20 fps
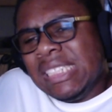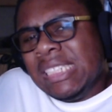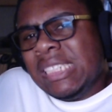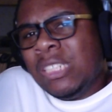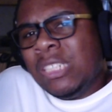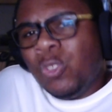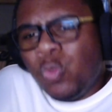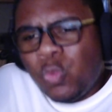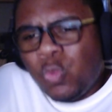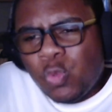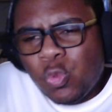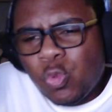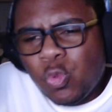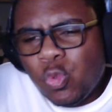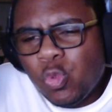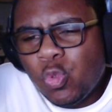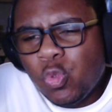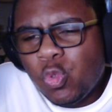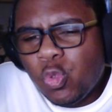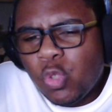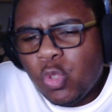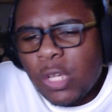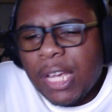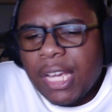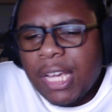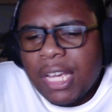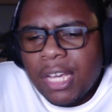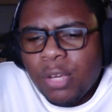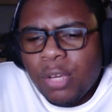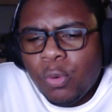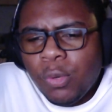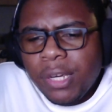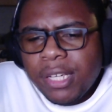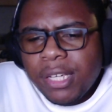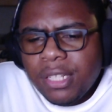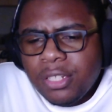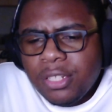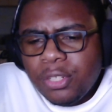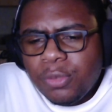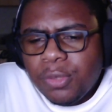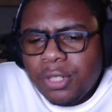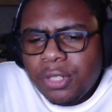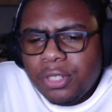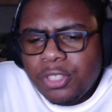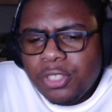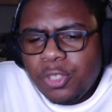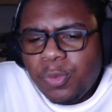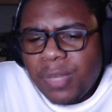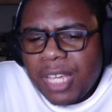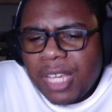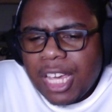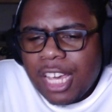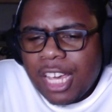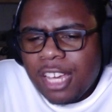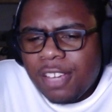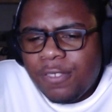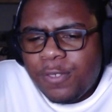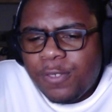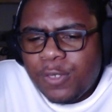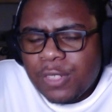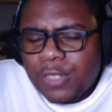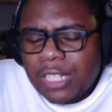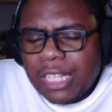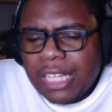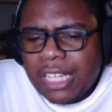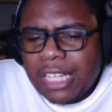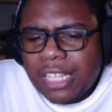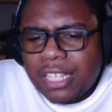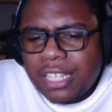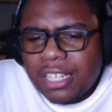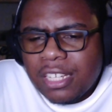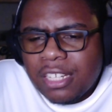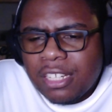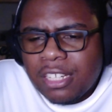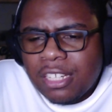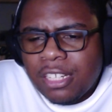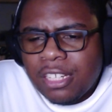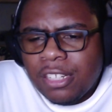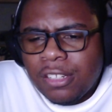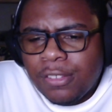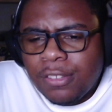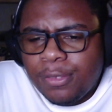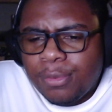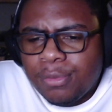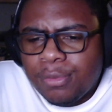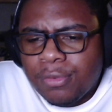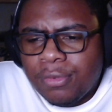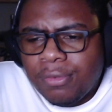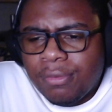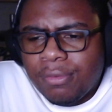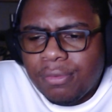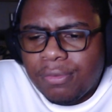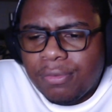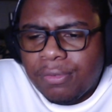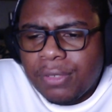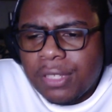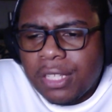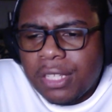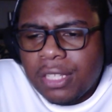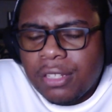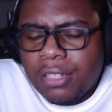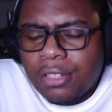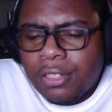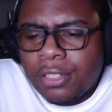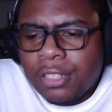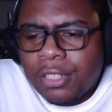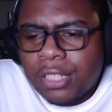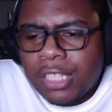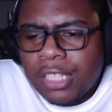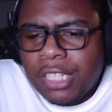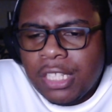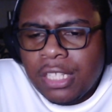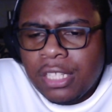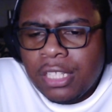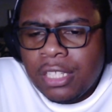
Ooh, what in the world do we have for like freaking early